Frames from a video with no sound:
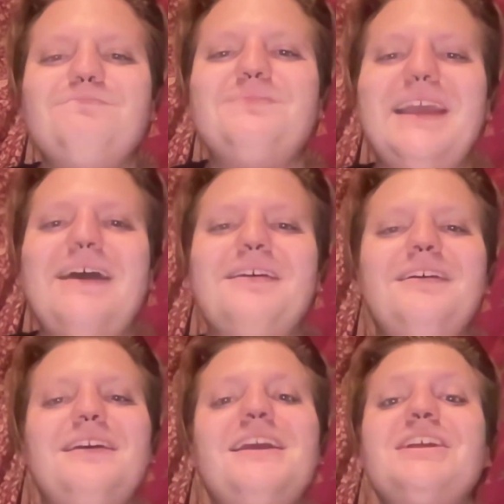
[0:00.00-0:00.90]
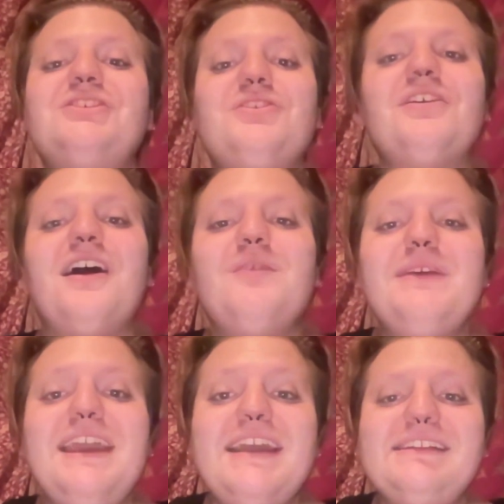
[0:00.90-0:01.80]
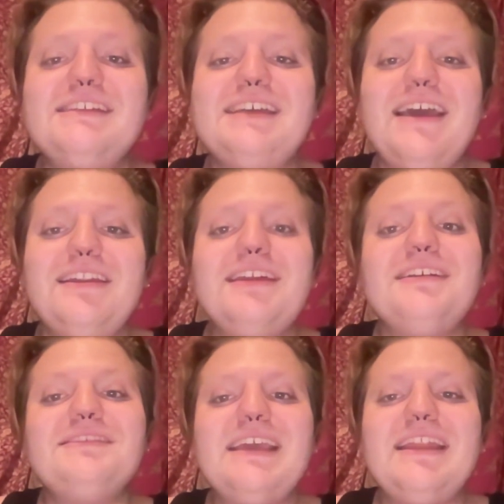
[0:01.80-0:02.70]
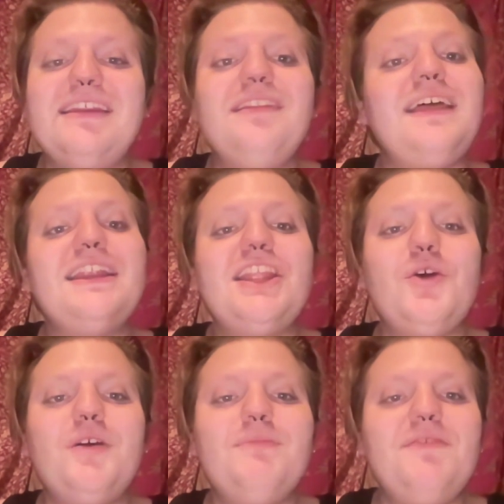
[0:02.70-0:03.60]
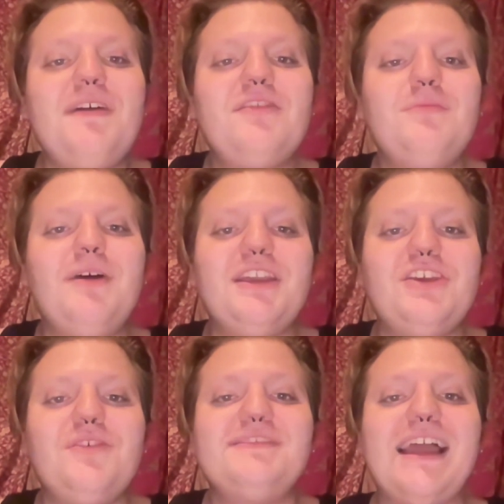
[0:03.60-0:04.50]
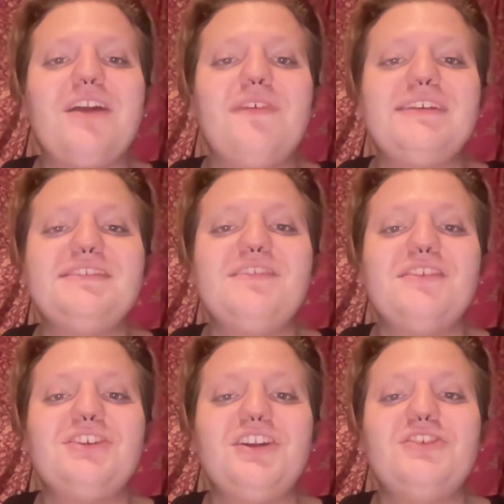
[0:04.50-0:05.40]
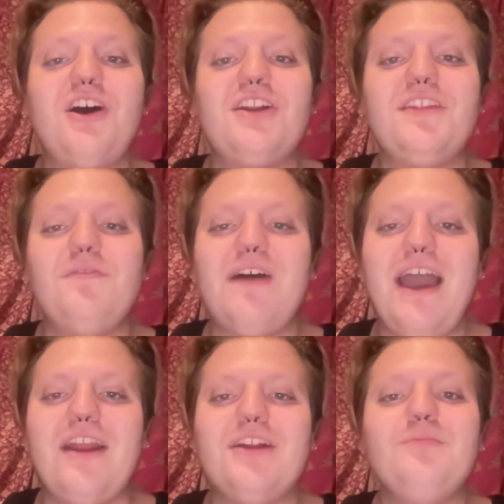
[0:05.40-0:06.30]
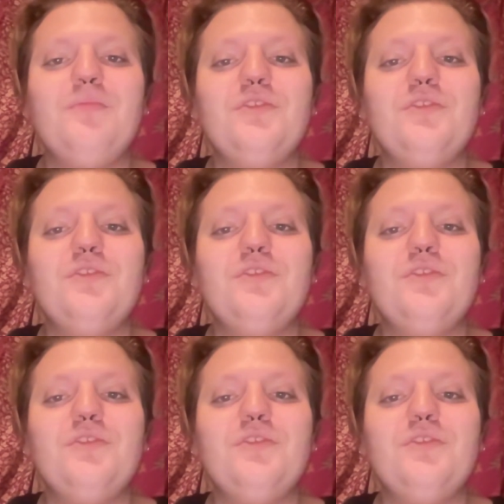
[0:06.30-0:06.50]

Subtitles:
Yeah. In Deuteronomy 18:10, it is stated, "Let no one be found among you who sacrifices their son or daughter in the fire,